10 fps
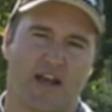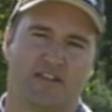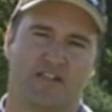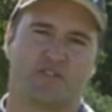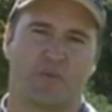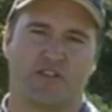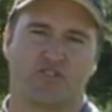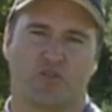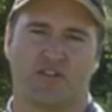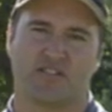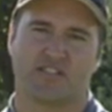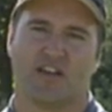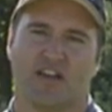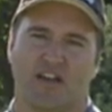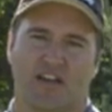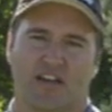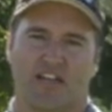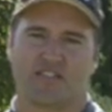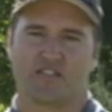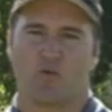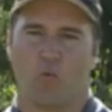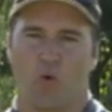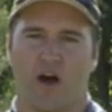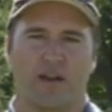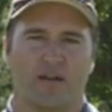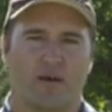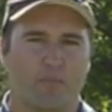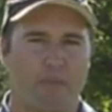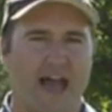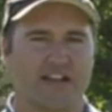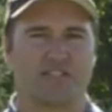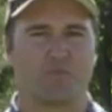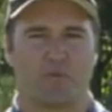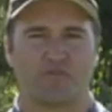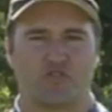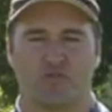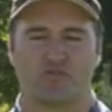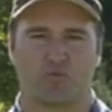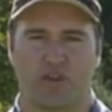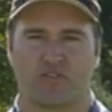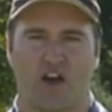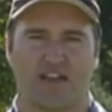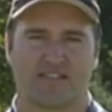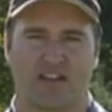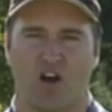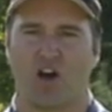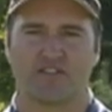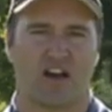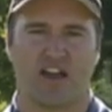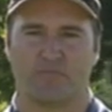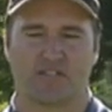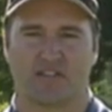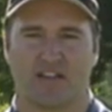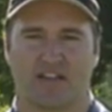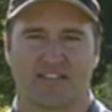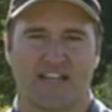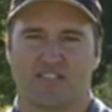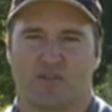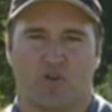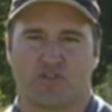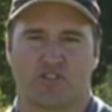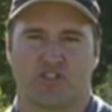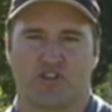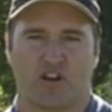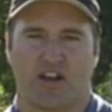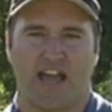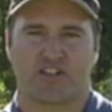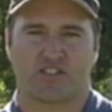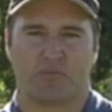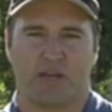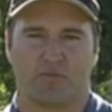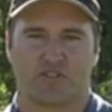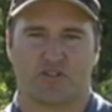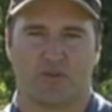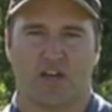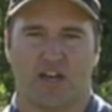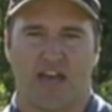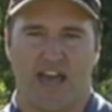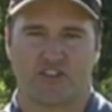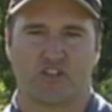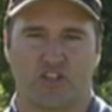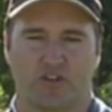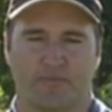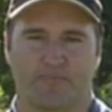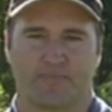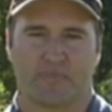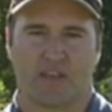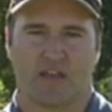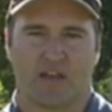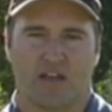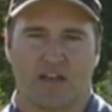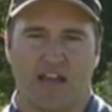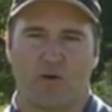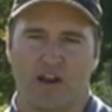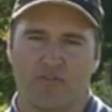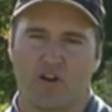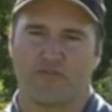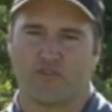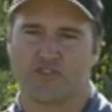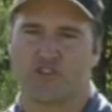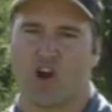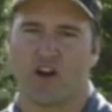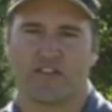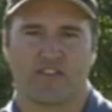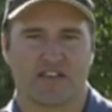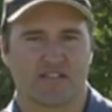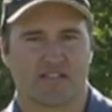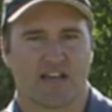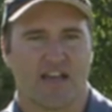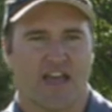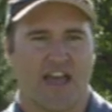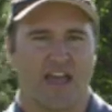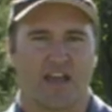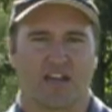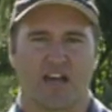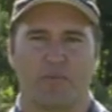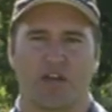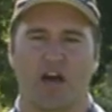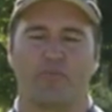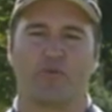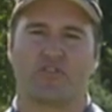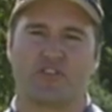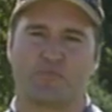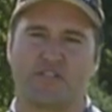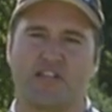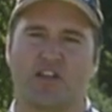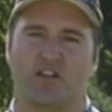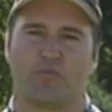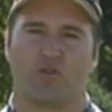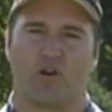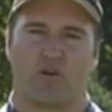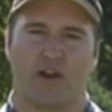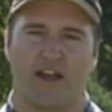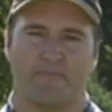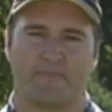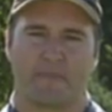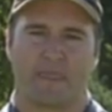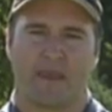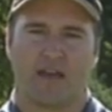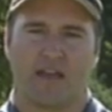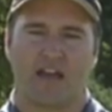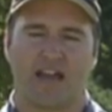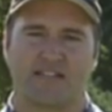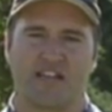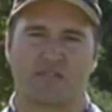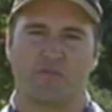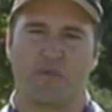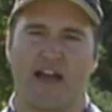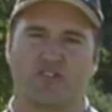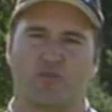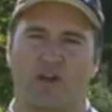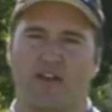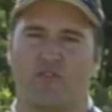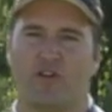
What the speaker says: teach my students, it's one maximum of 2 swing thoughts at all times, because that's the most that you're going to actually be able to execute. Now, when I very first started this and coming up with this particular program, it kind of takes me back to when I